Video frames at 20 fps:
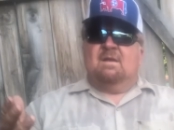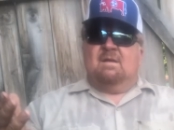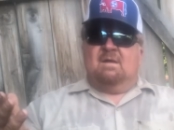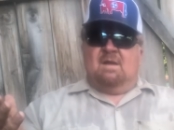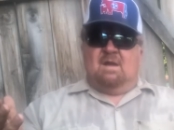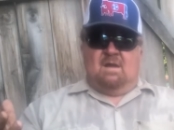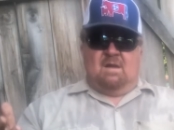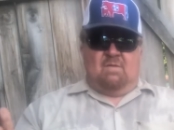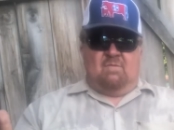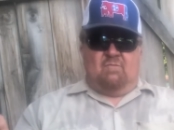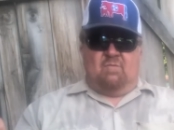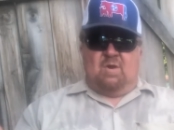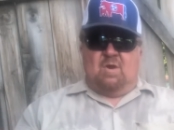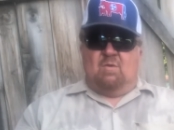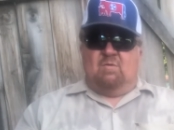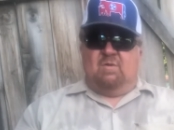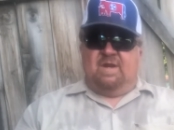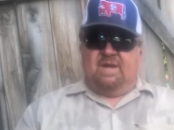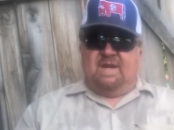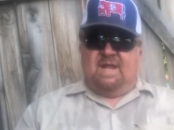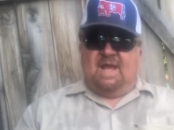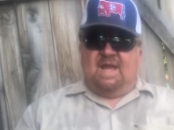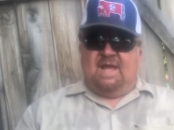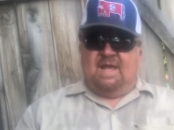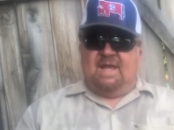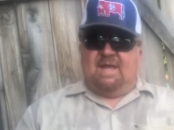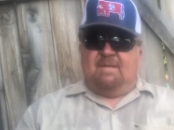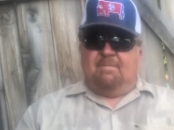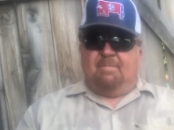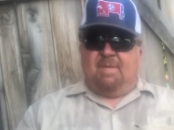uh, rolling
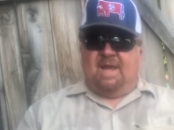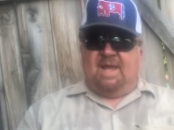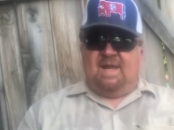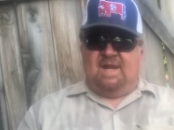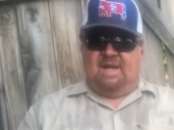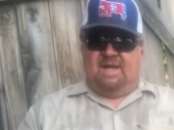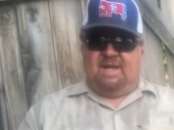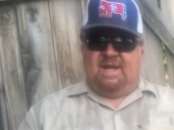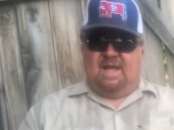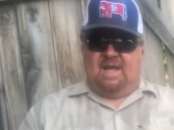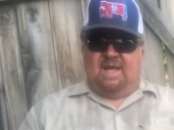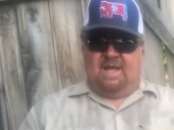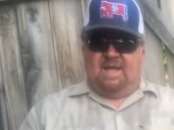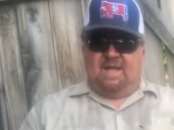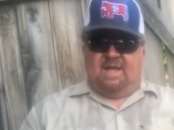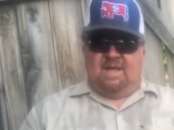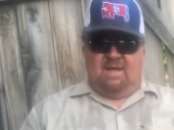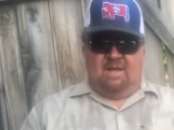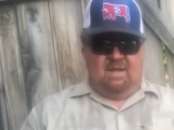hay, baling hay.